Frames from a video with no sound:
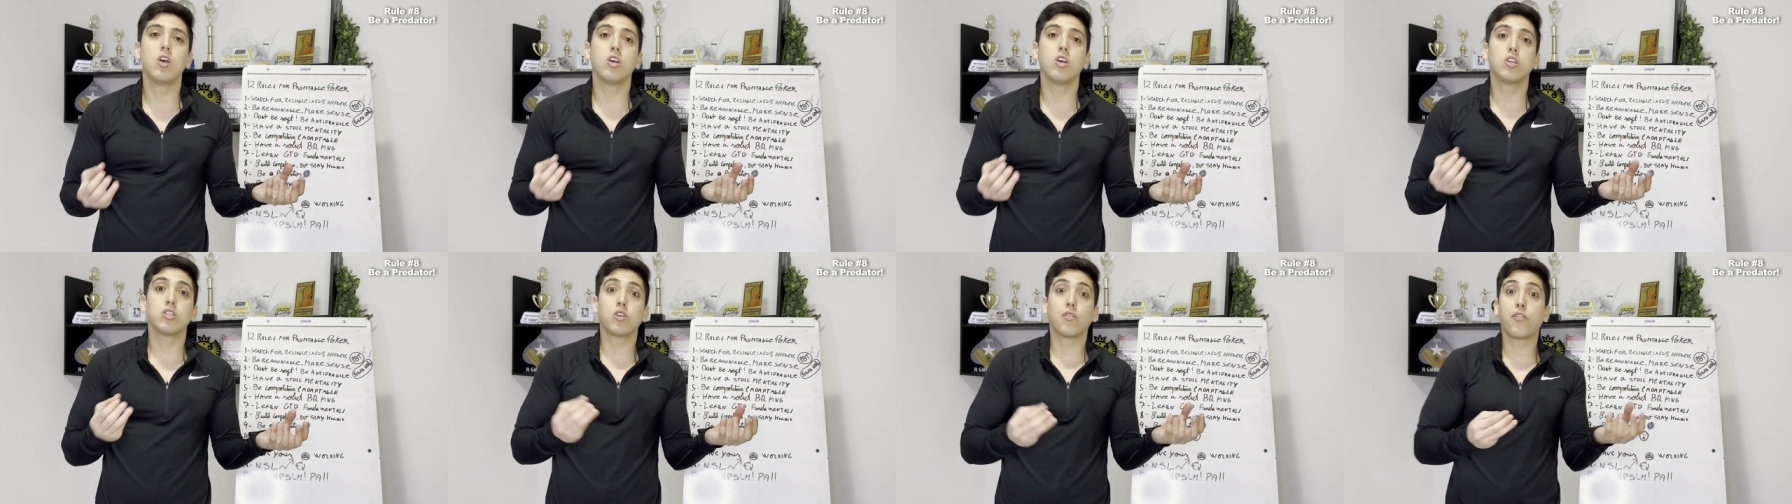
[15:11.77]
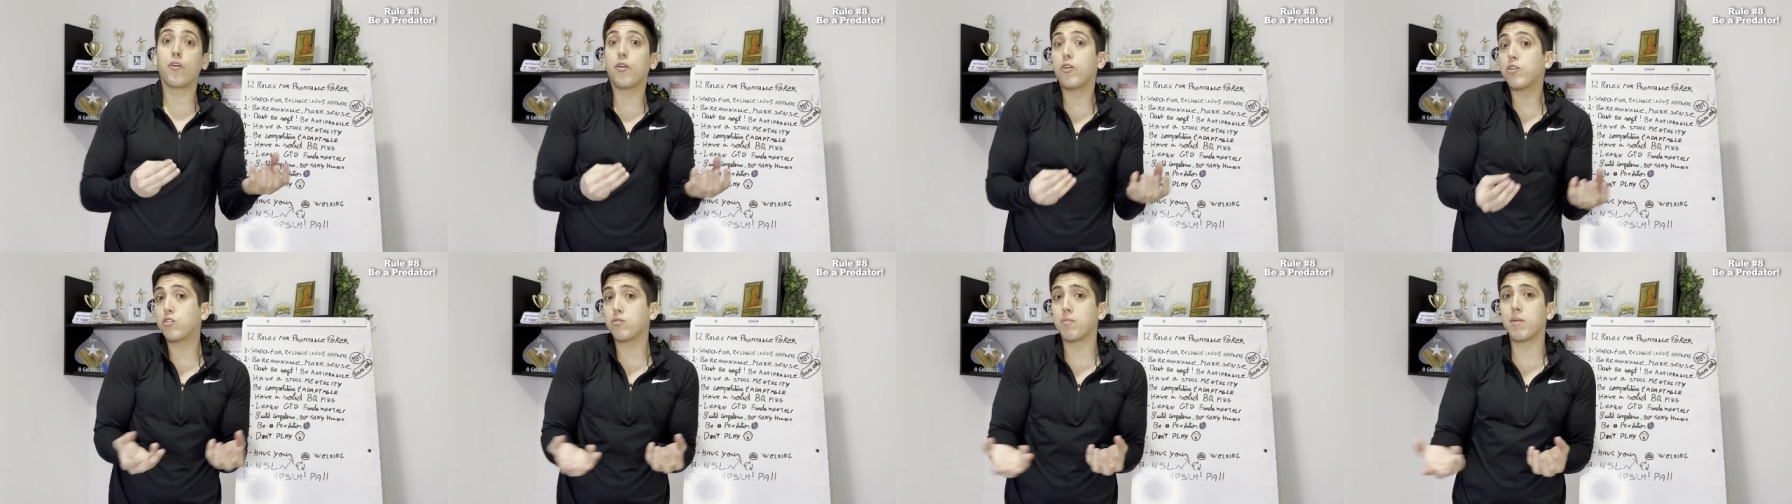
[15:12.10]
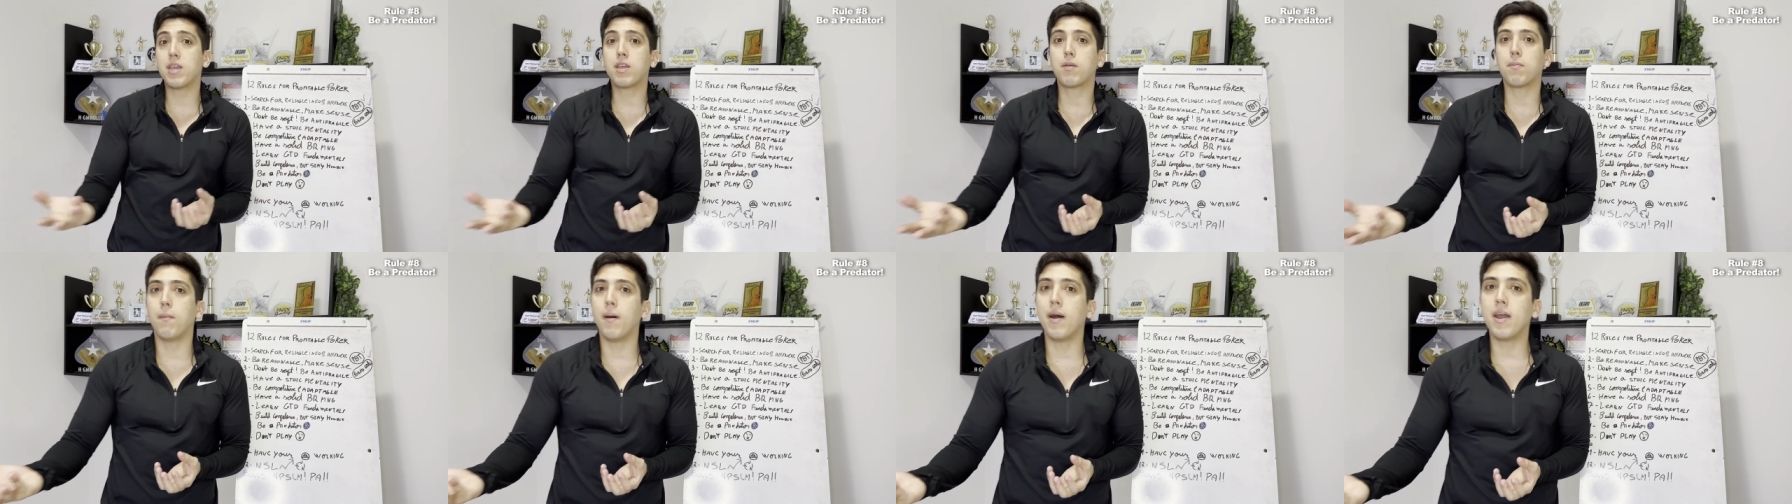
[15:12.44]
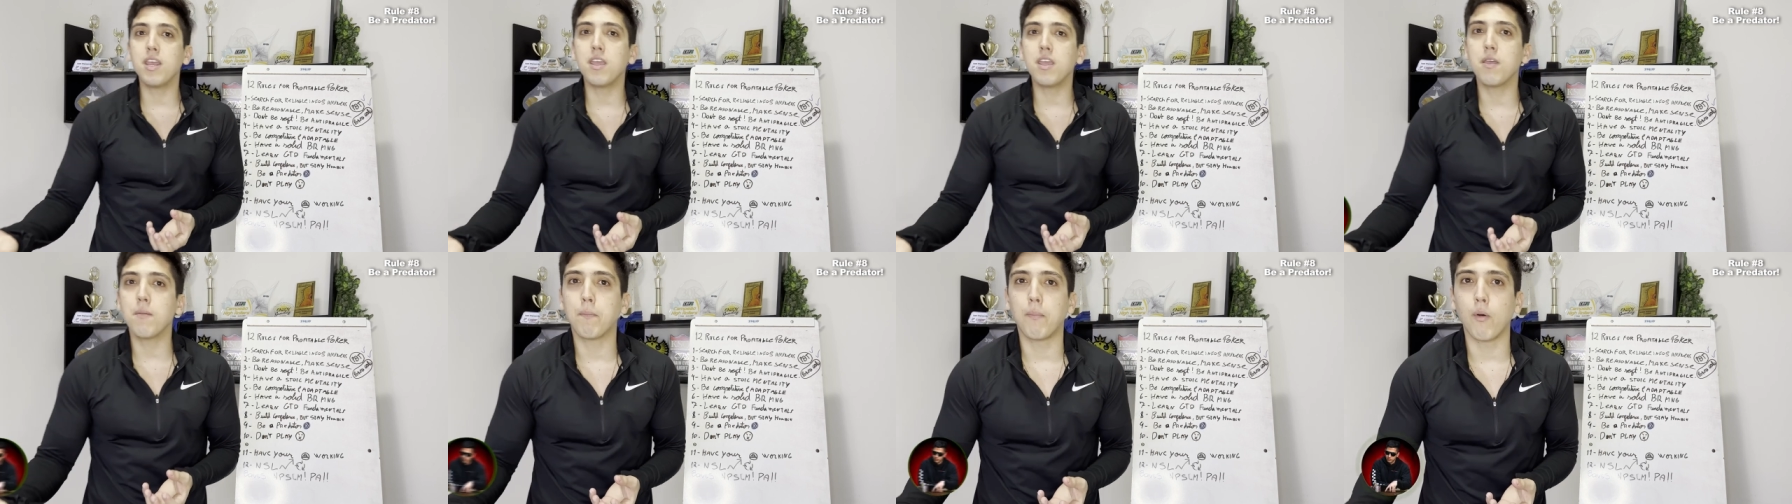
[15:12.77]
So for you to make
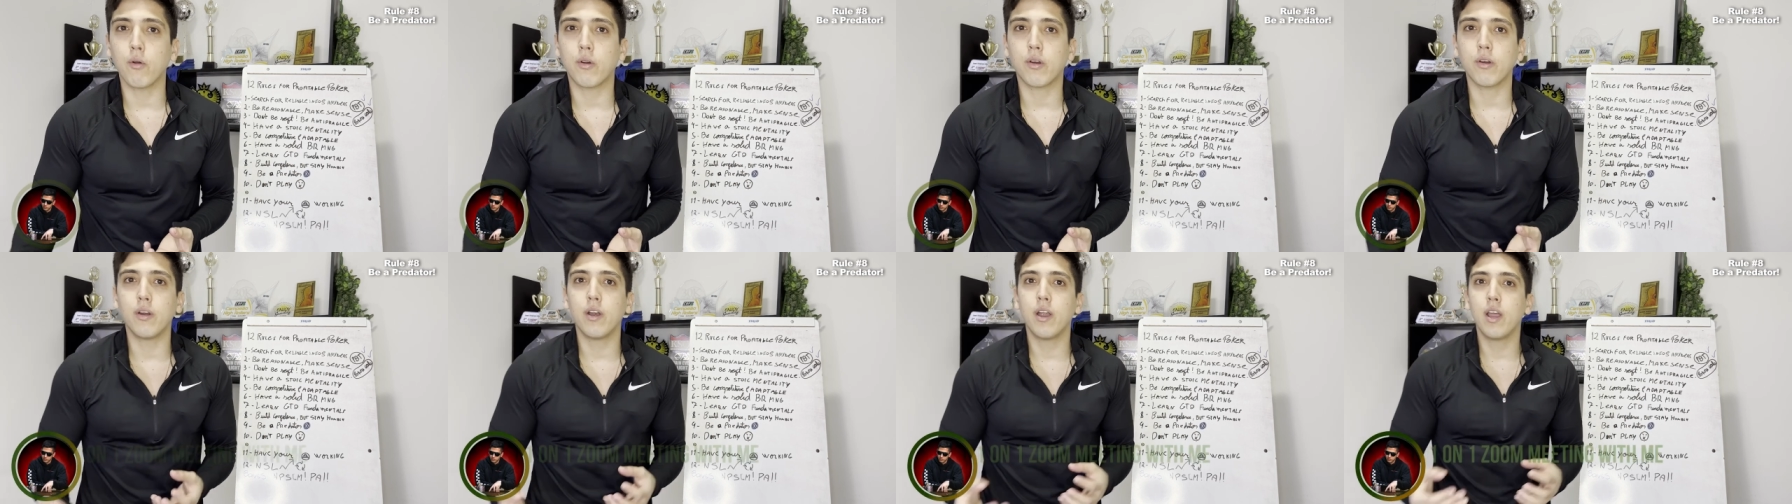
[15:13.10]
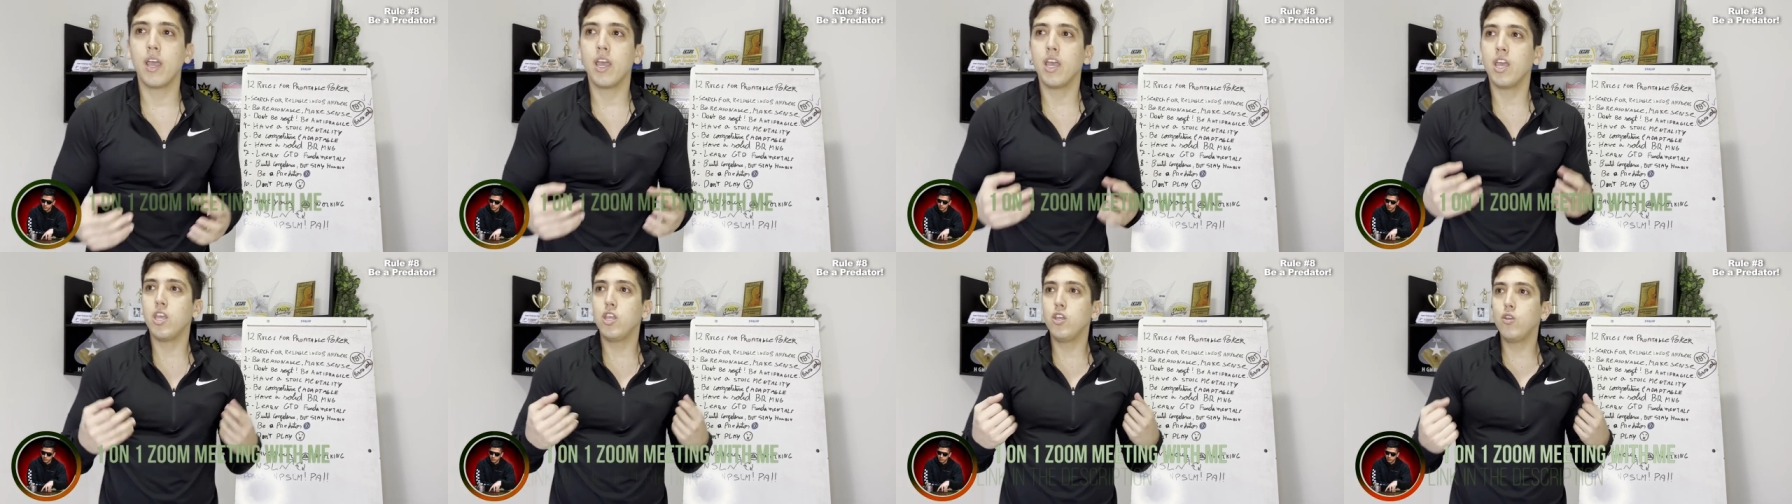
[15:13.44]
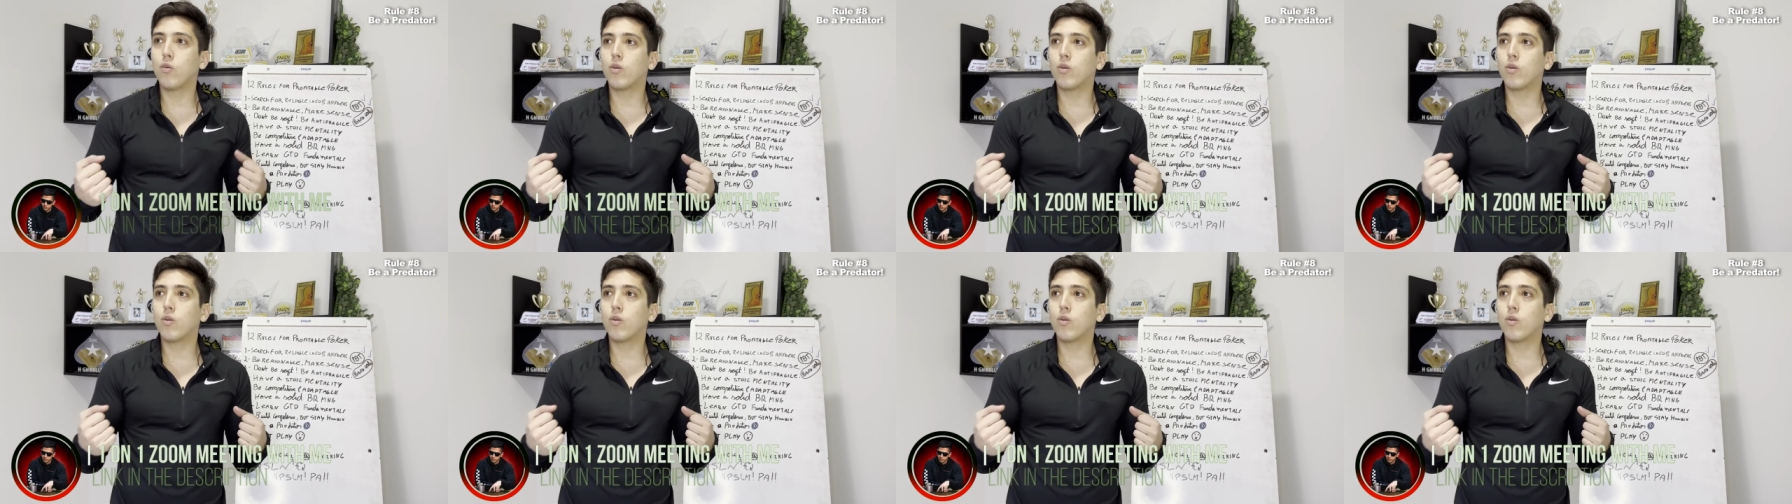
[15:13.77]
money in poker, you